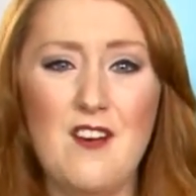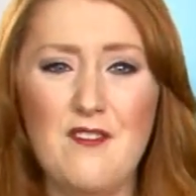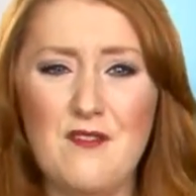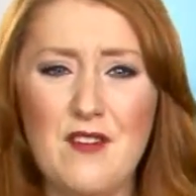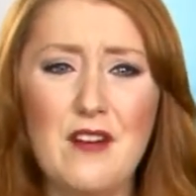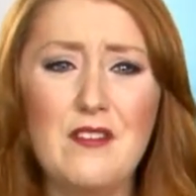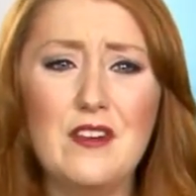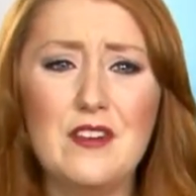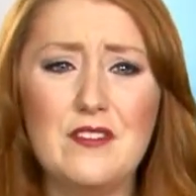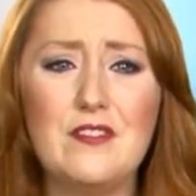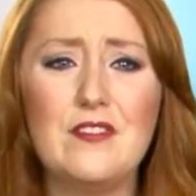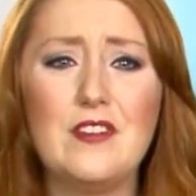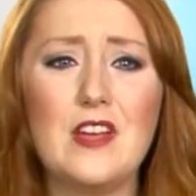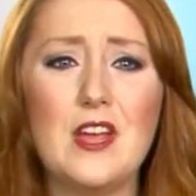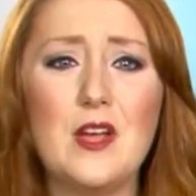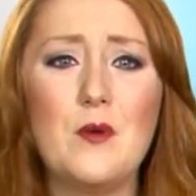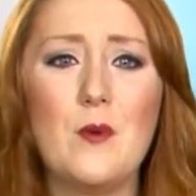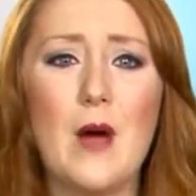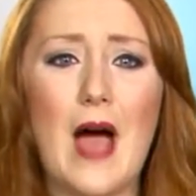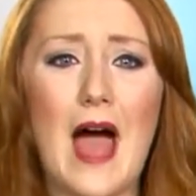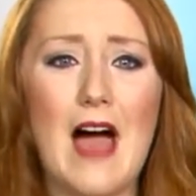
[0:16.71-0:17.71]
very
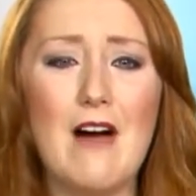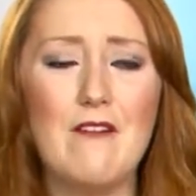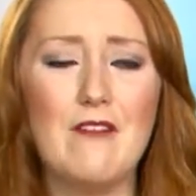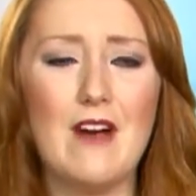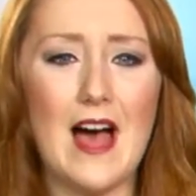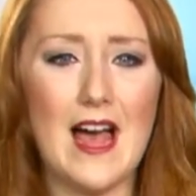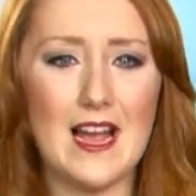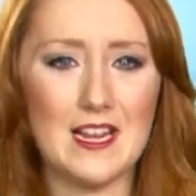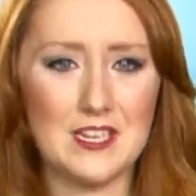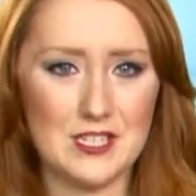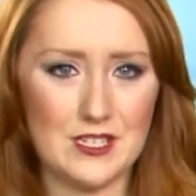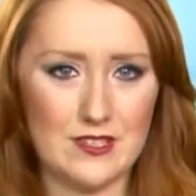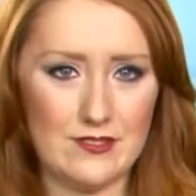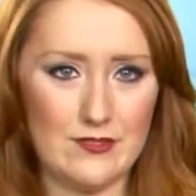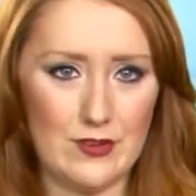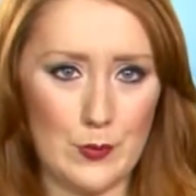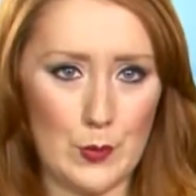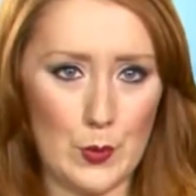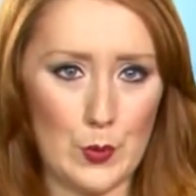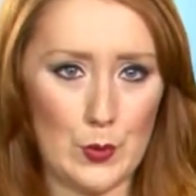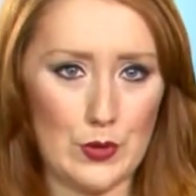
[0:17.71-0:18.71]
few ever actually
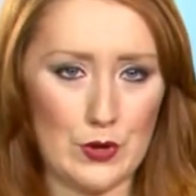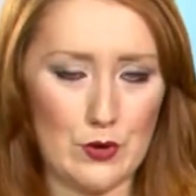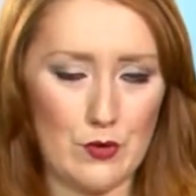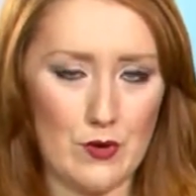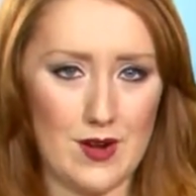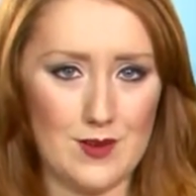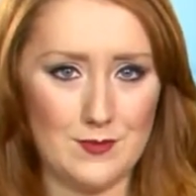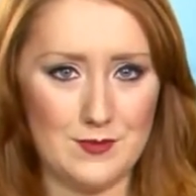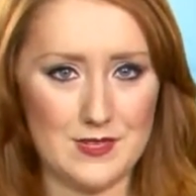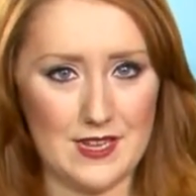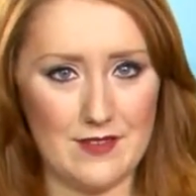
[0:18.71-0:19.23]
report the crimes